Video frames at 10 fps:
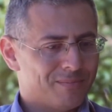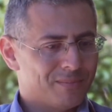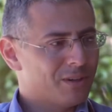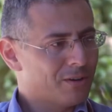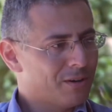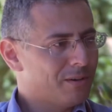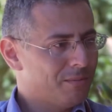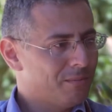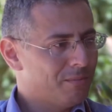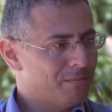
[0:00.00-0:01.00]
There are
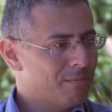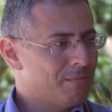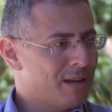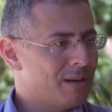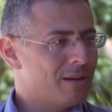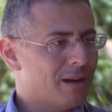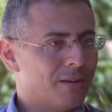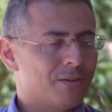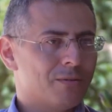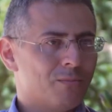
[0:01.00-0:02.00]
many
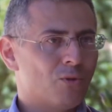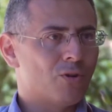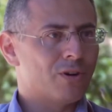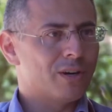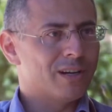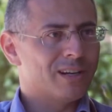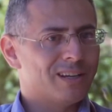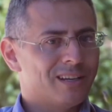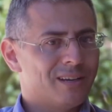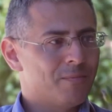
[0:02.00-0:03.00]
other more
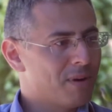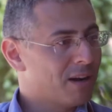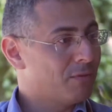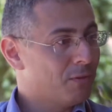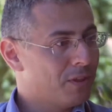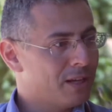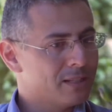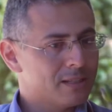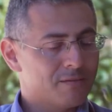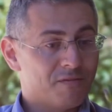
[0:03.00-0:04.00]
impactful
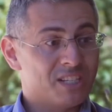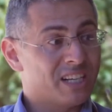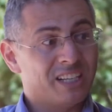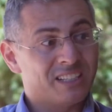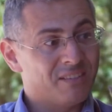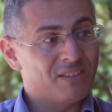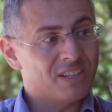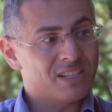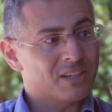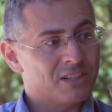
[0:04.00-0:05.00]
things. Physical activity
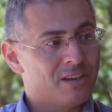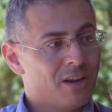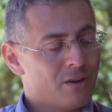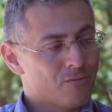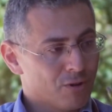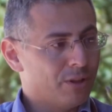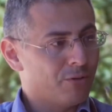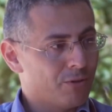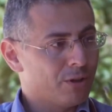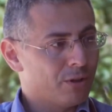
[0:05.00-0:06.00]
is actually
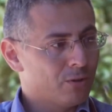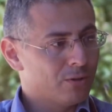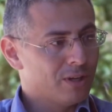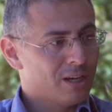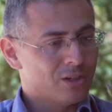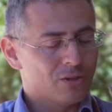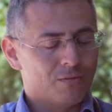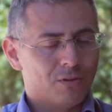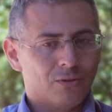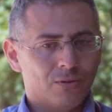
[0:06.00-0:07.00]
really good. So
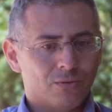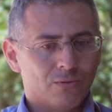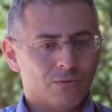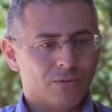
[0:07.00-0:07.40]
if you